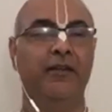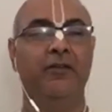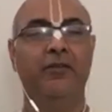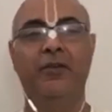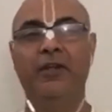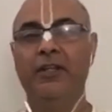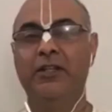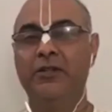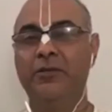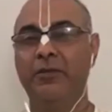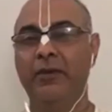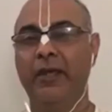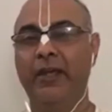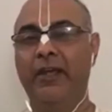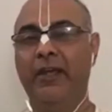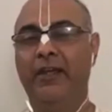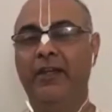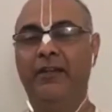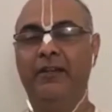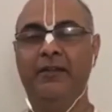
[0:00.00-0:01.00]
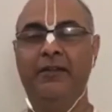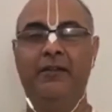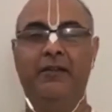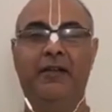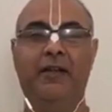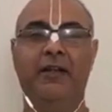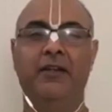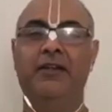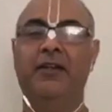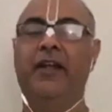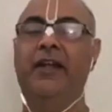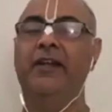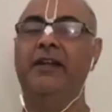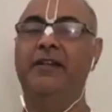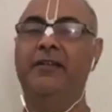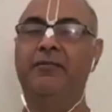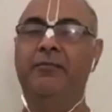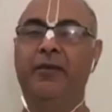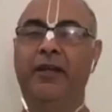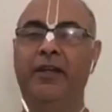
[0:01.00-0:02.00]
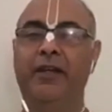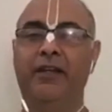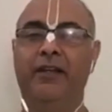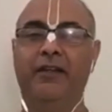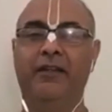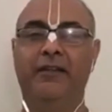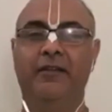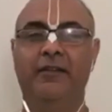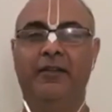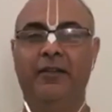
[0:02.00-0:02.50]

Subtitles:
rich man, attractive man,